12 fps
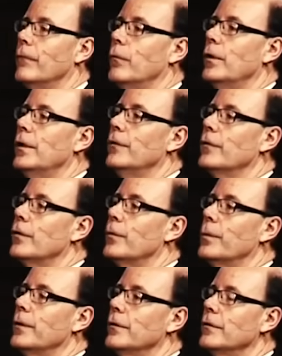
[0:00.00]
we leave it
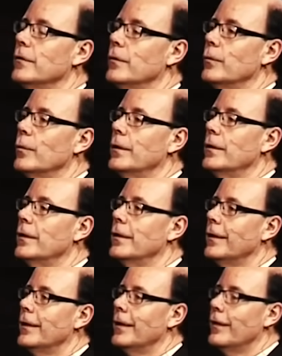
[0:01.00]
open until we.
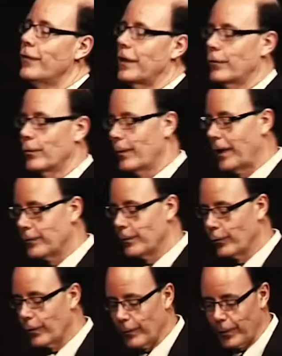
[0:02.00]
In fact, it reminds me
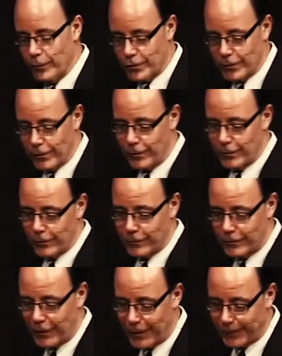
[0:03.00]
of one of my missionary
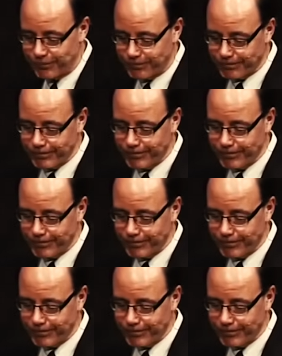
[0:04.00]
heroes, um,